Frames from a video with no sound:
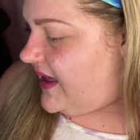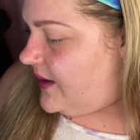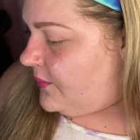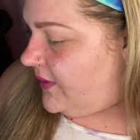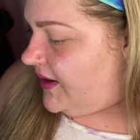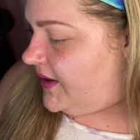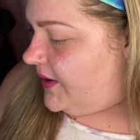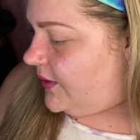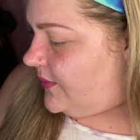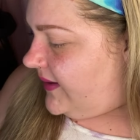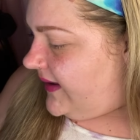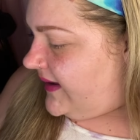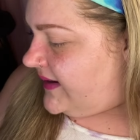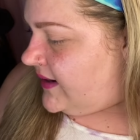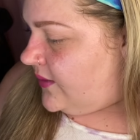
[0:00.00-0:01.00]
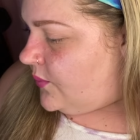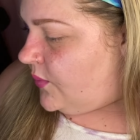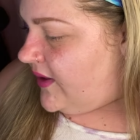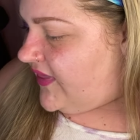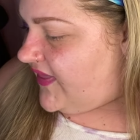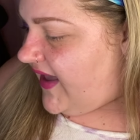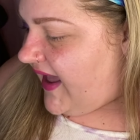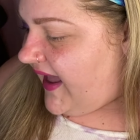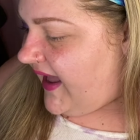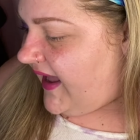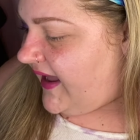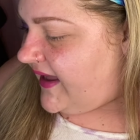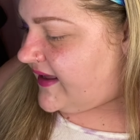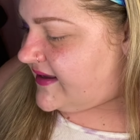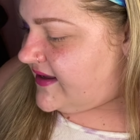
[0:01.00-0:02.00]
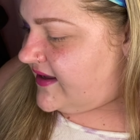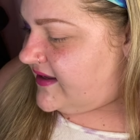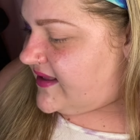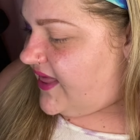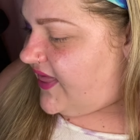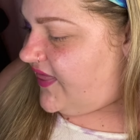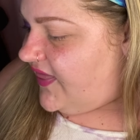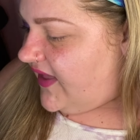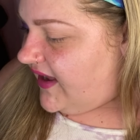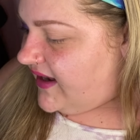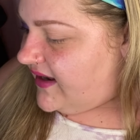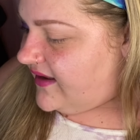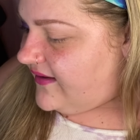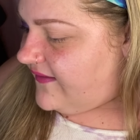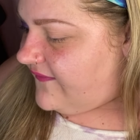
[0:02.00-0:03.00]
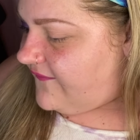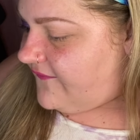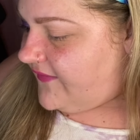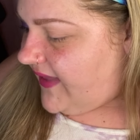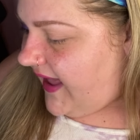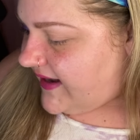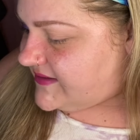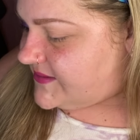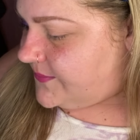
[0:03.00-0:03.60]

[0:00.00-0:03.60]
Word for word: We're going to go in with a thin flat